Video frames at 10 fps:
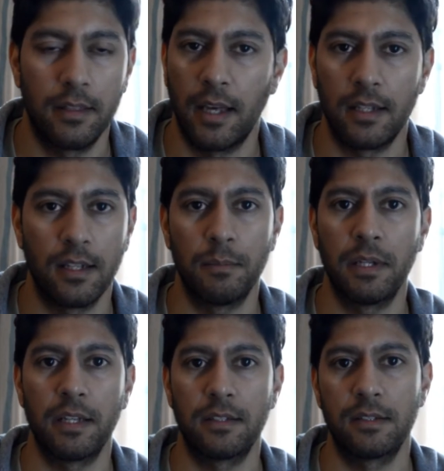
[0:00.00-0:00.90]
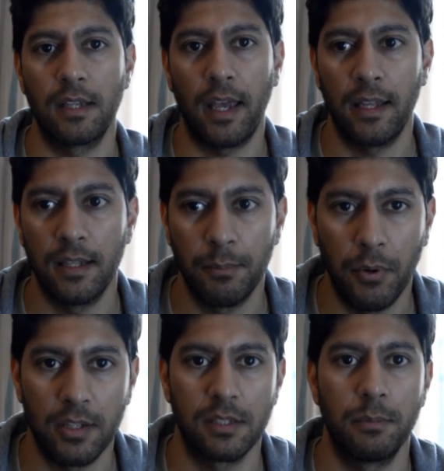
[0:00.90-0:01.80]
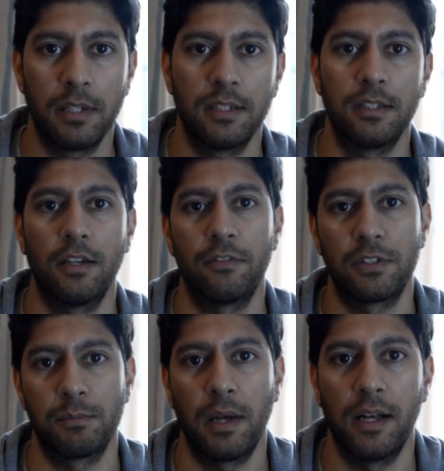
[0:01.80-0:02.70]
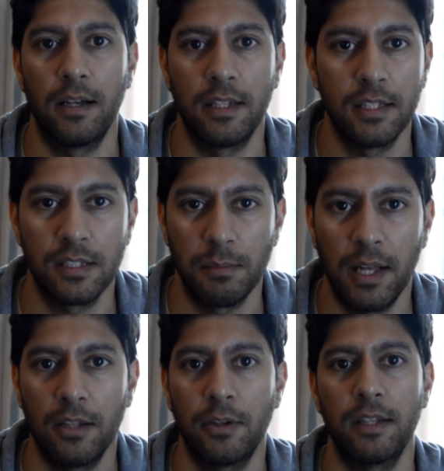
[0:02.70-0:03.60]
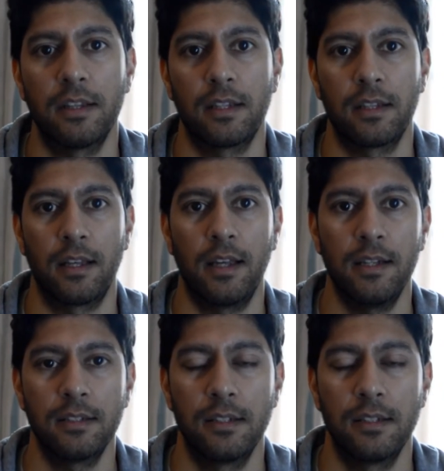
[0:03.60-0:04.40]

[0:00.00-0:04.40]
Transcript: that eliminates any possibility of any smell or anything like that.